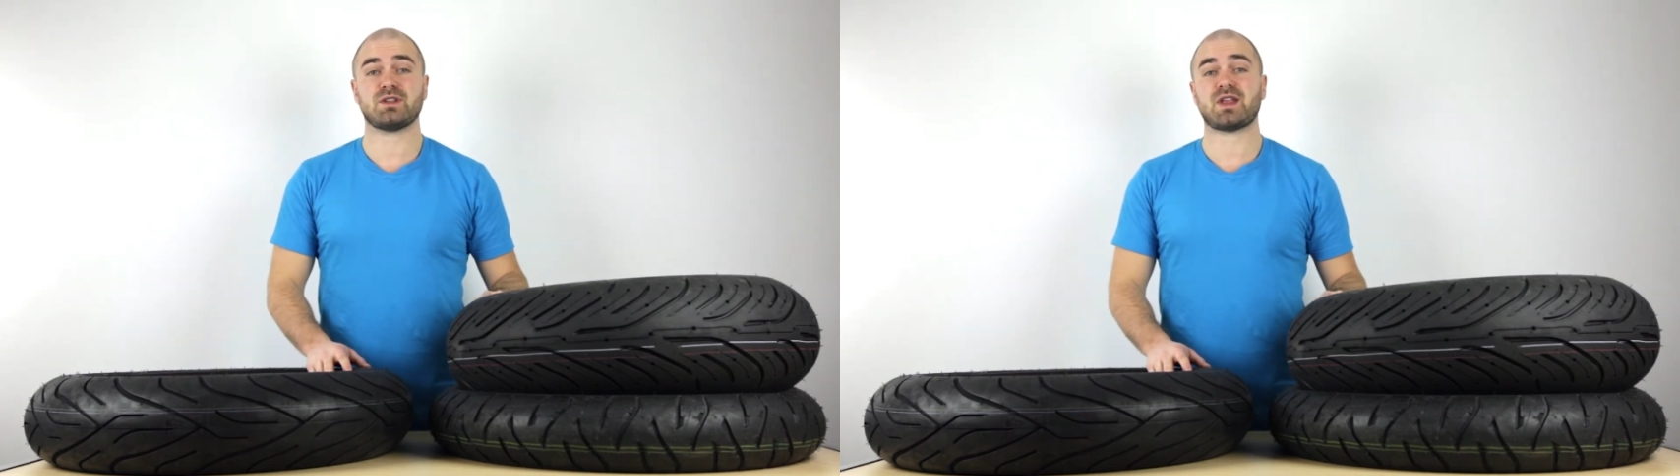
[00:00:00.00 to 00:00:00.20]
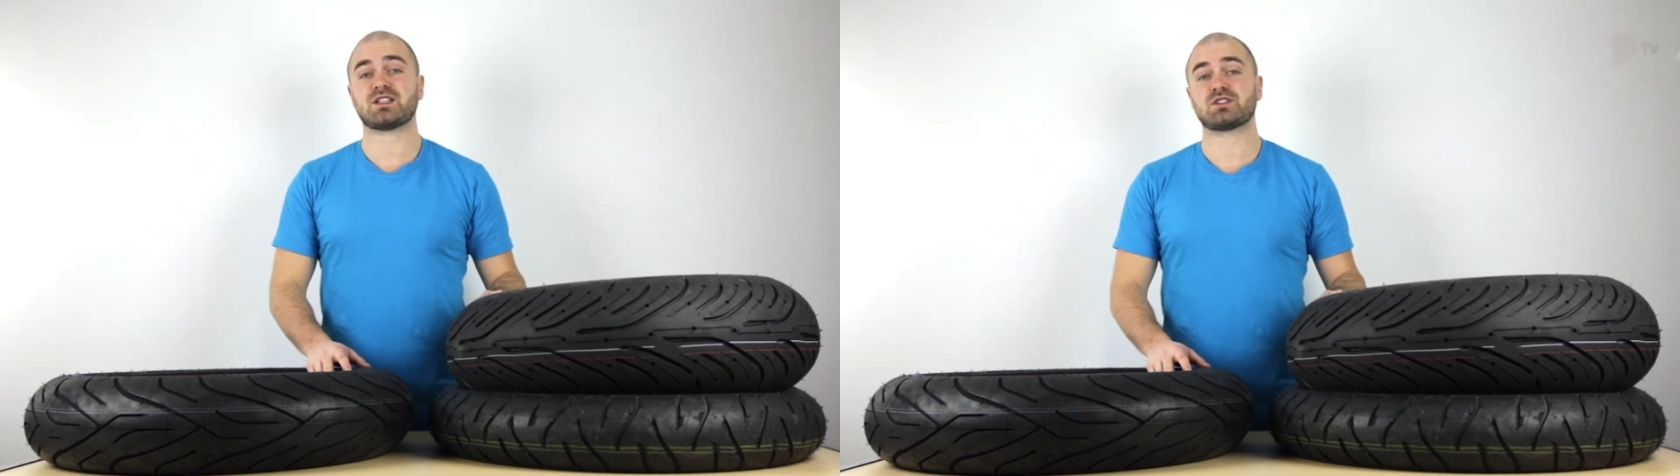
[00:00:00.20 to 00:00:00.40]

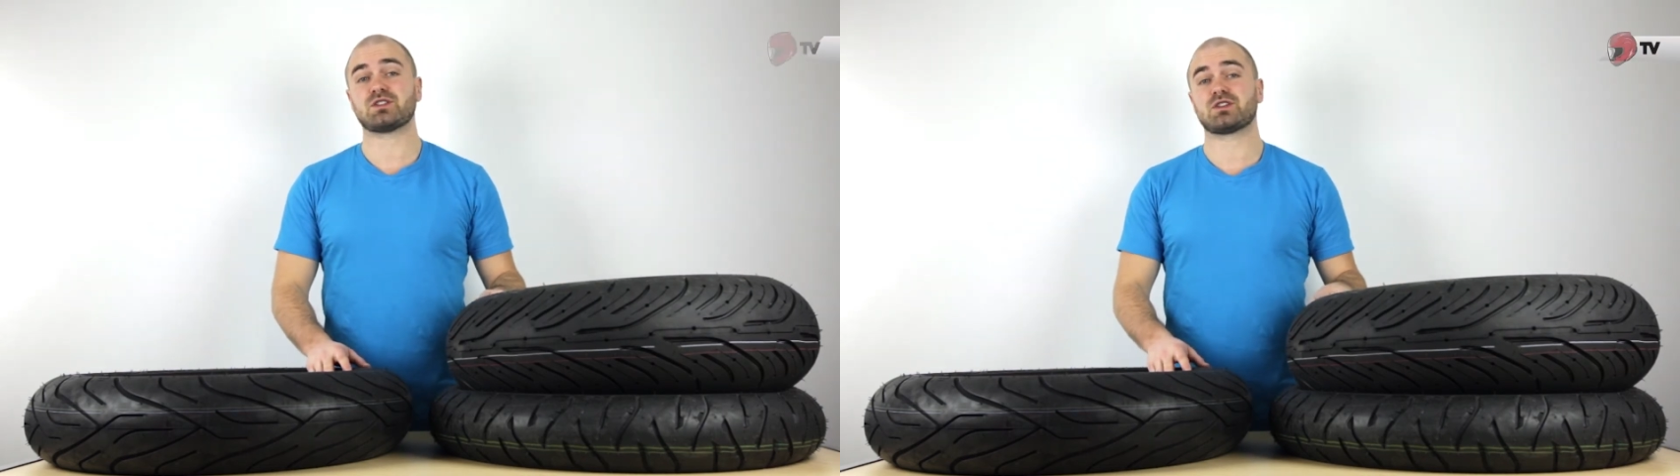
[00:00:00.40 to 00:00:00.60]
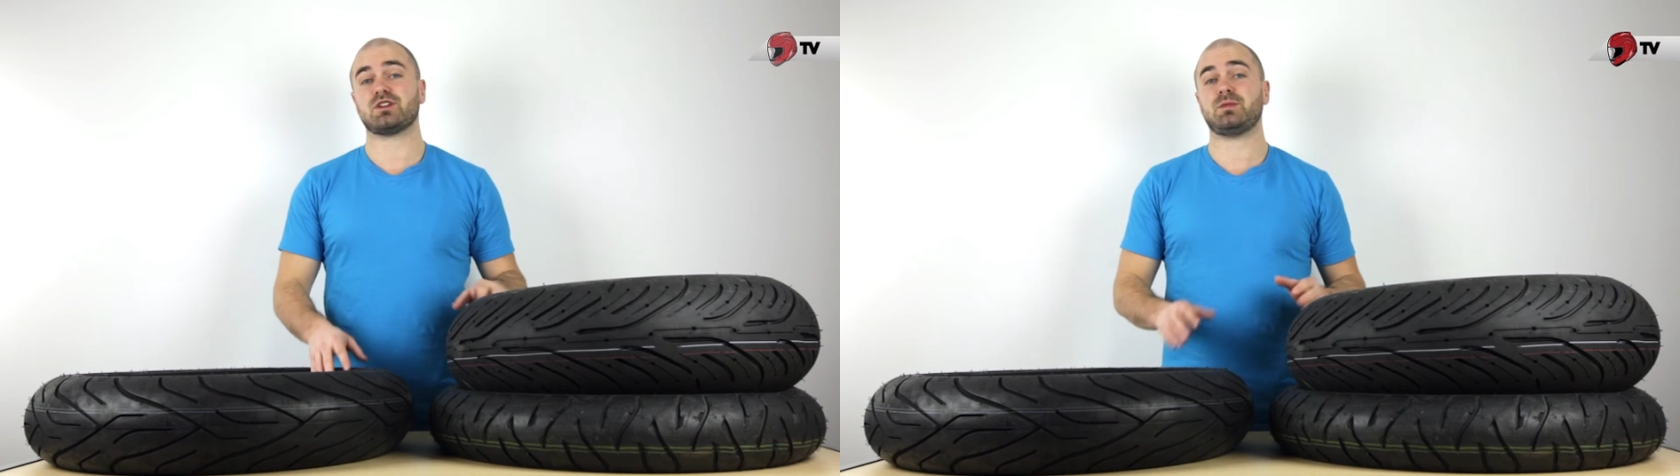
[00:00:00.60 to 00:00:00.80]
and that's
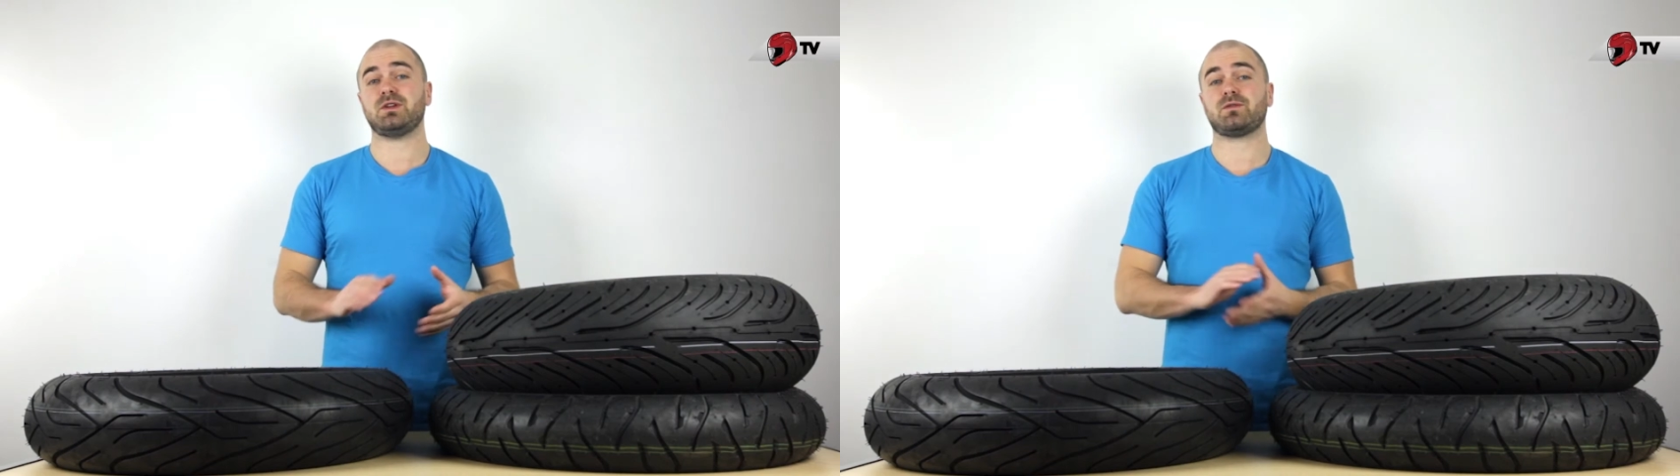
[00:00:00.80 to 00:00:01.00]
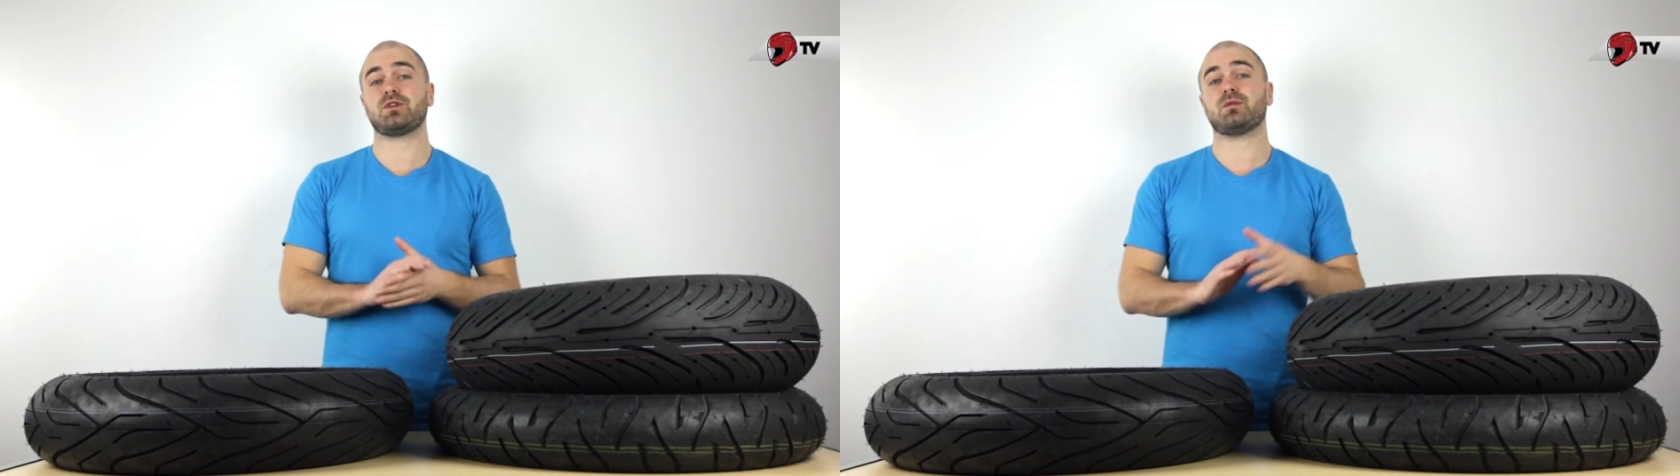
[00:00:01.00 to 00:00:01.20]
just going to
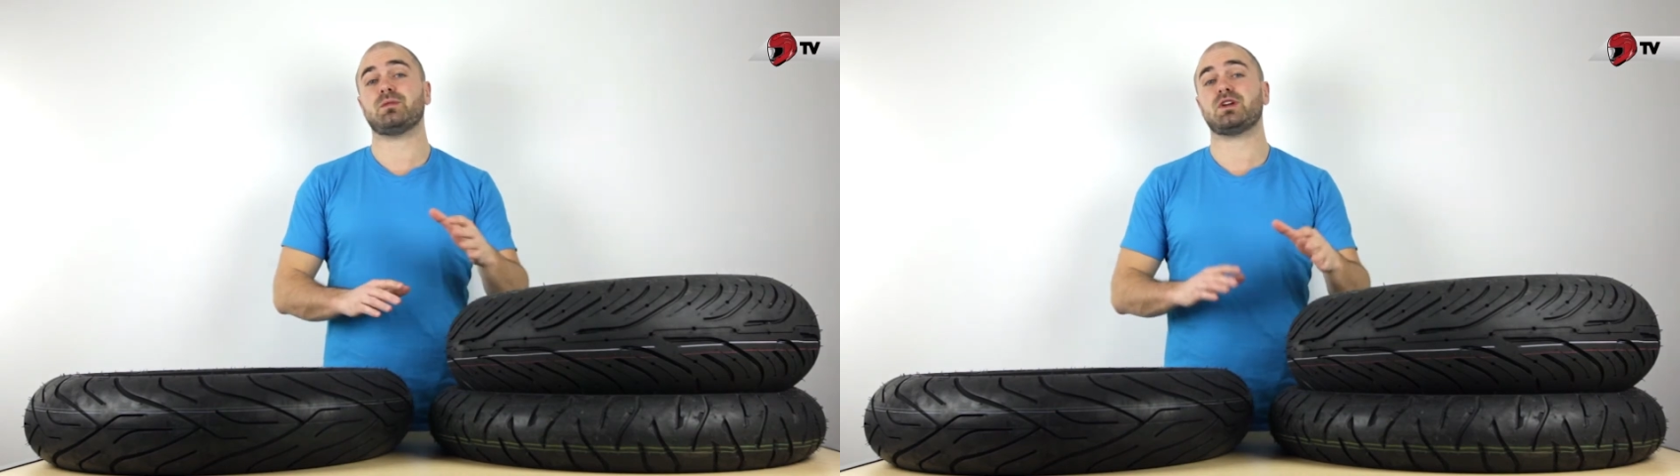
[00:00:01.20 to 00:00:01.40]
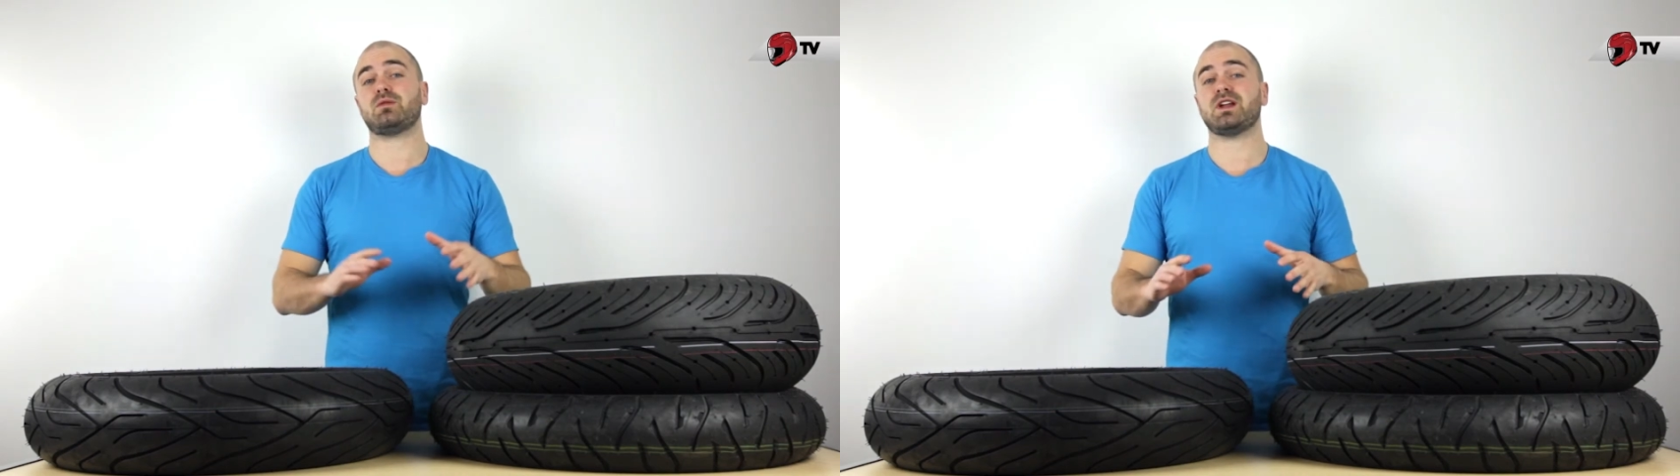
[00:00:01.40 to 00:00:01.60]
be for your
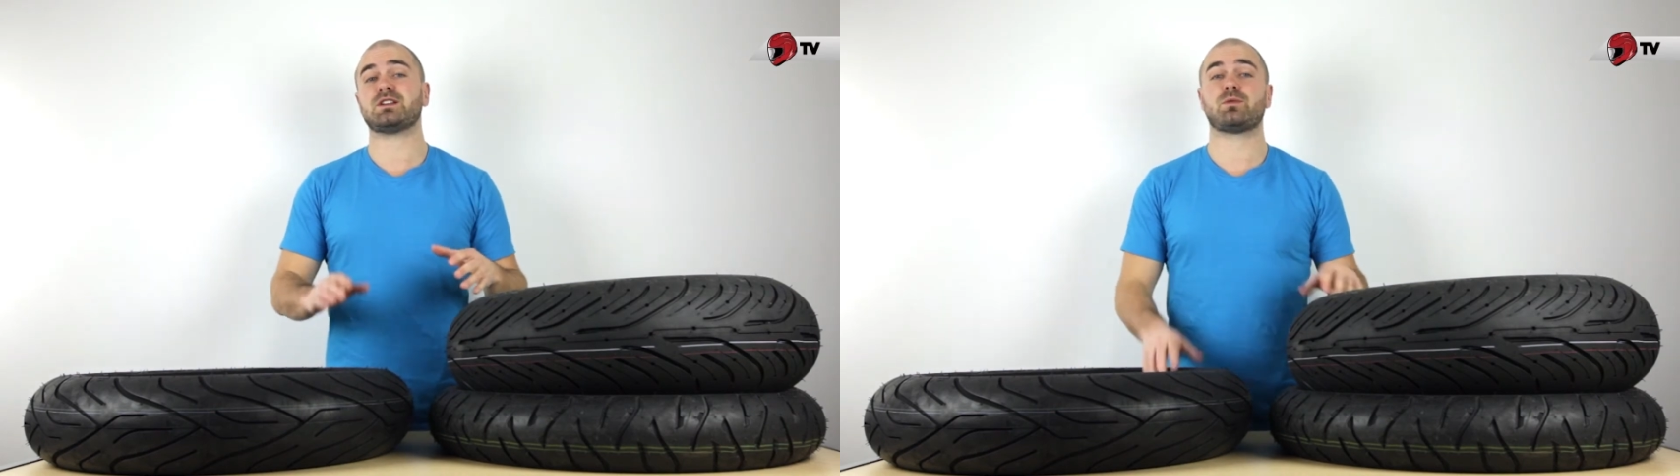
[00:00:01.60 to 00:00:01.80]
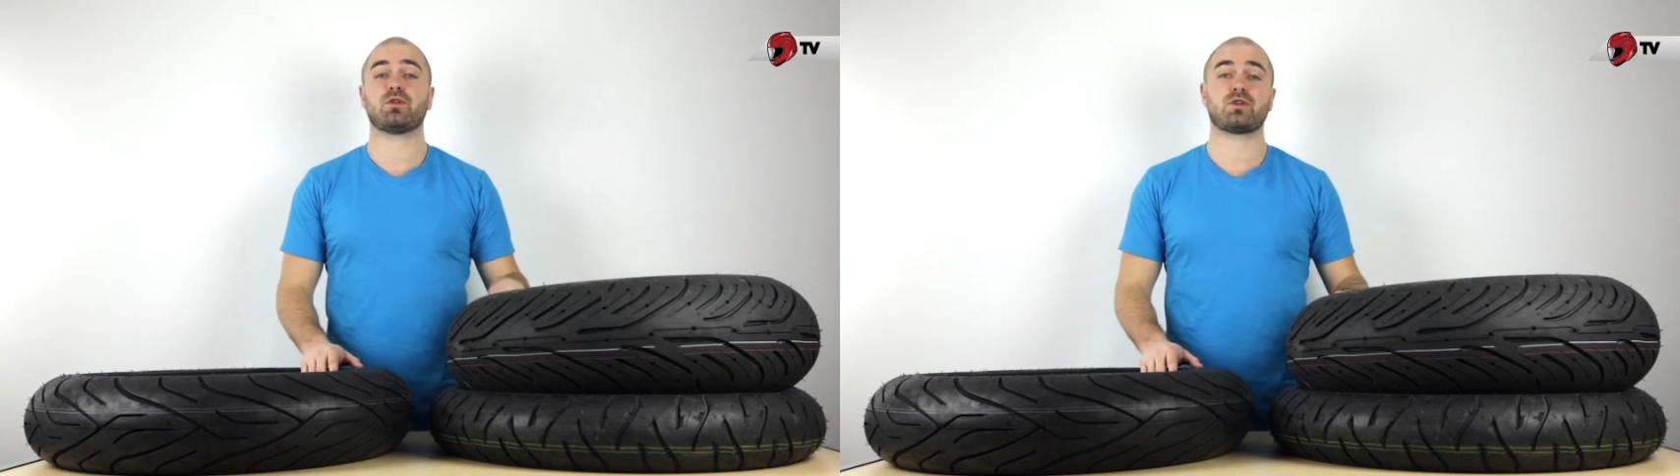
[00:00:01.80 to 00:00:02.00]

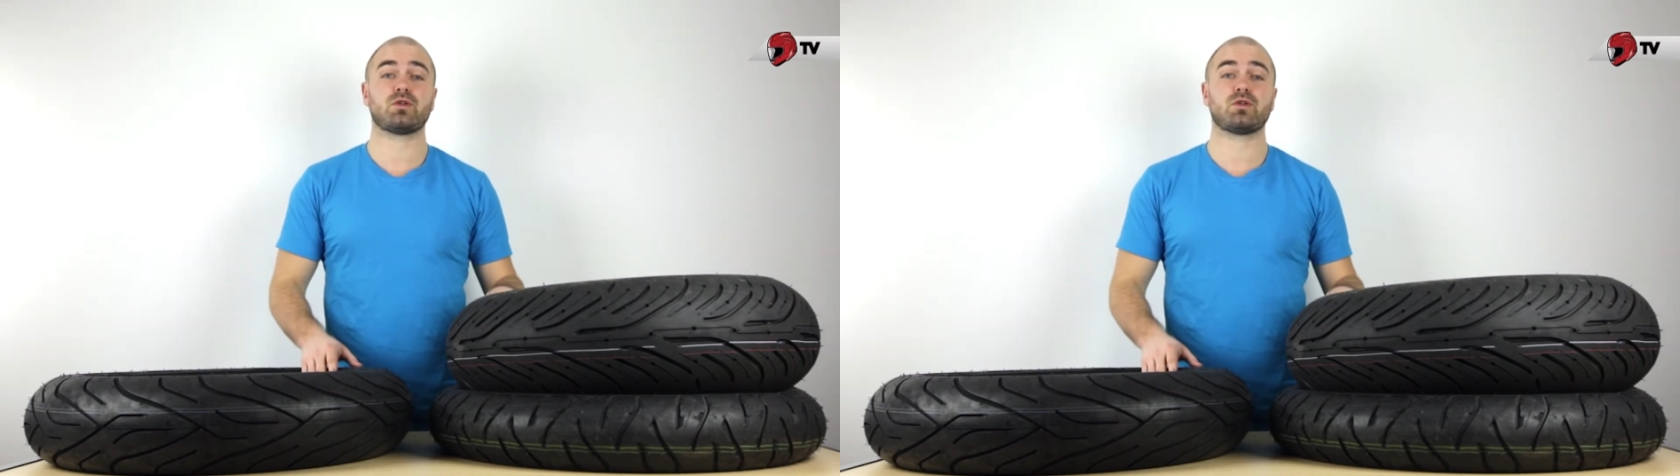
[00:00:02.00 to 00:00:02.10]
mid-range sport